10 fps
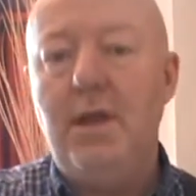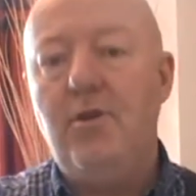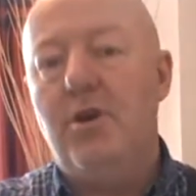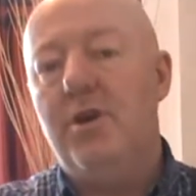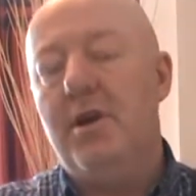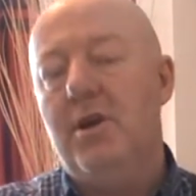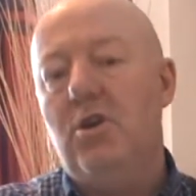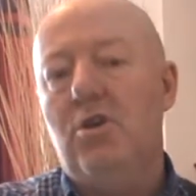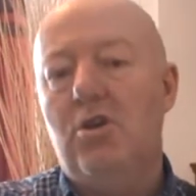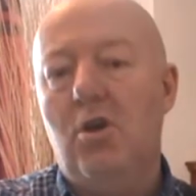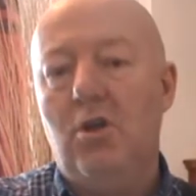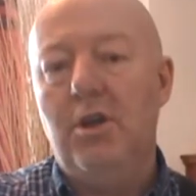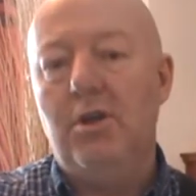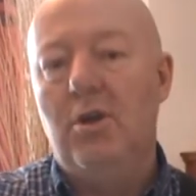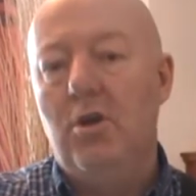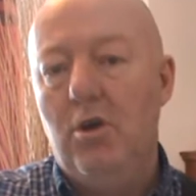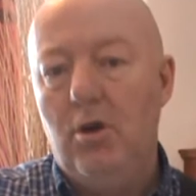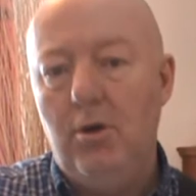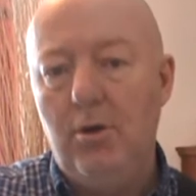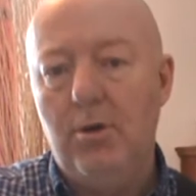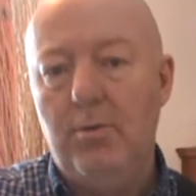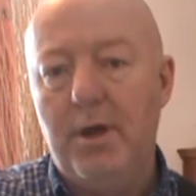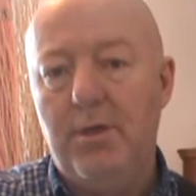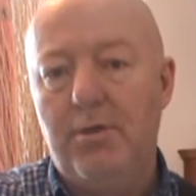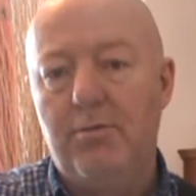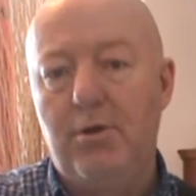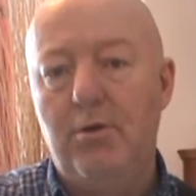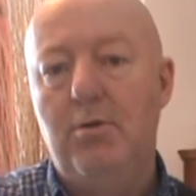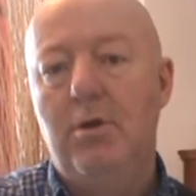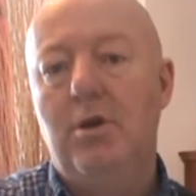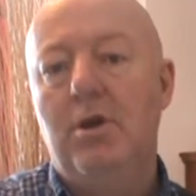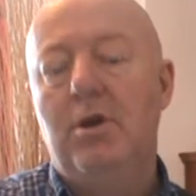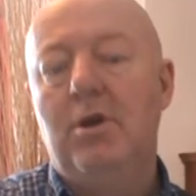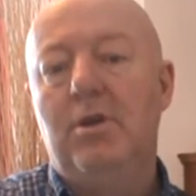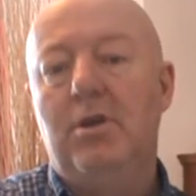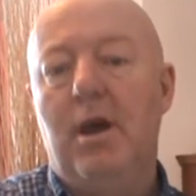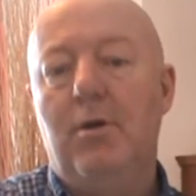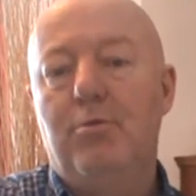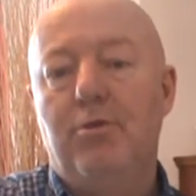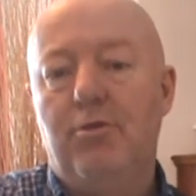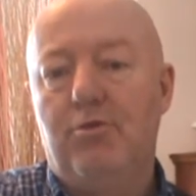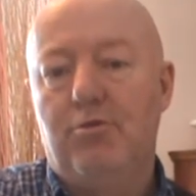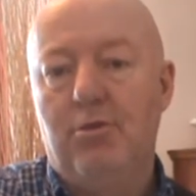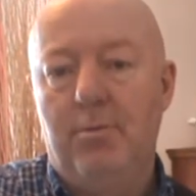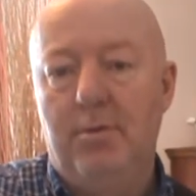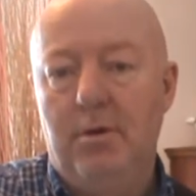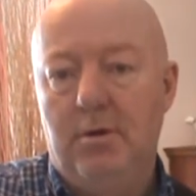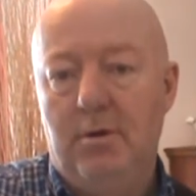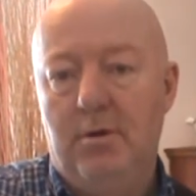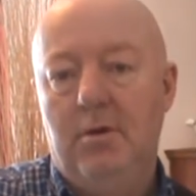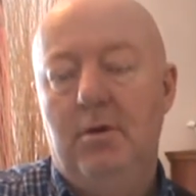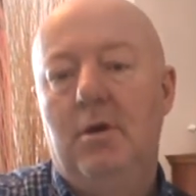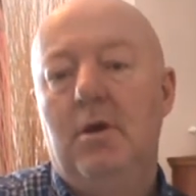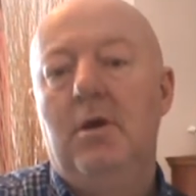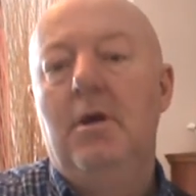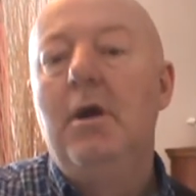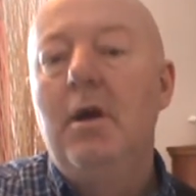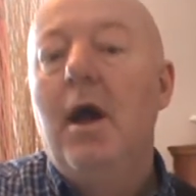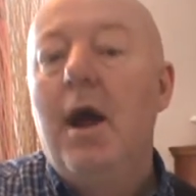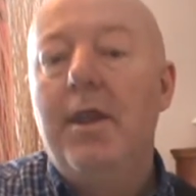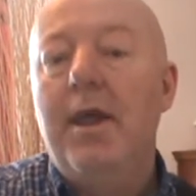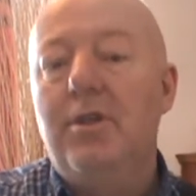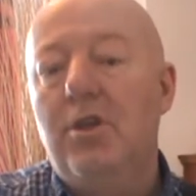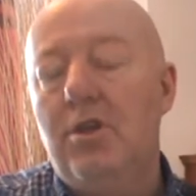we've got a nice solid all the way through downward strum, and that's your